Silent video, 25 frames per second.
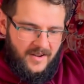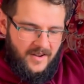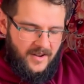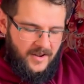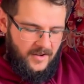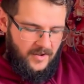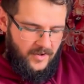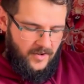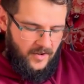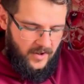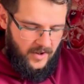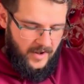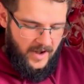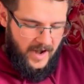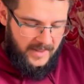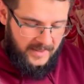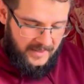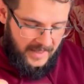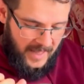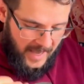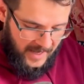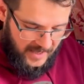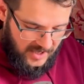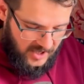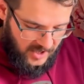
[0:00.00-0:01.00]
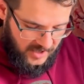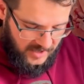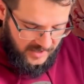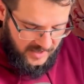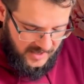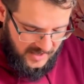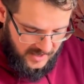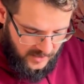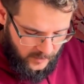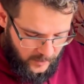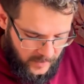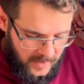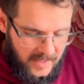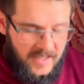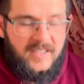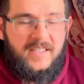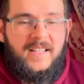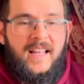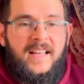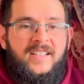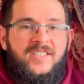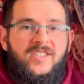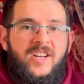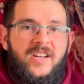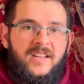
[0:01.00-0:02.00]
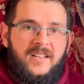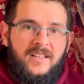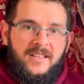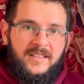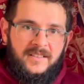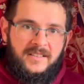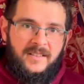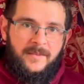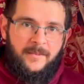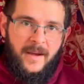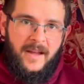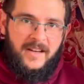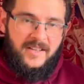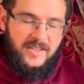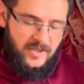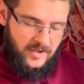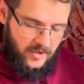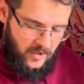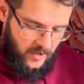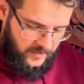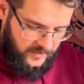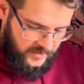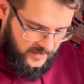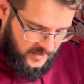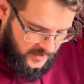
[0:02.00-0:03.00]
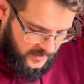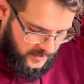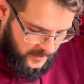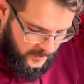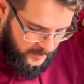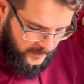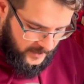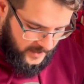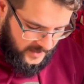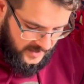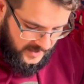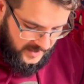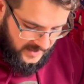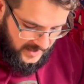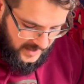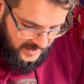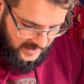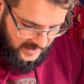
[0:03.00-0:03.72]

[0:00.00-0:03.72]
Cool. And actually this quill is like channeling the magic of the person that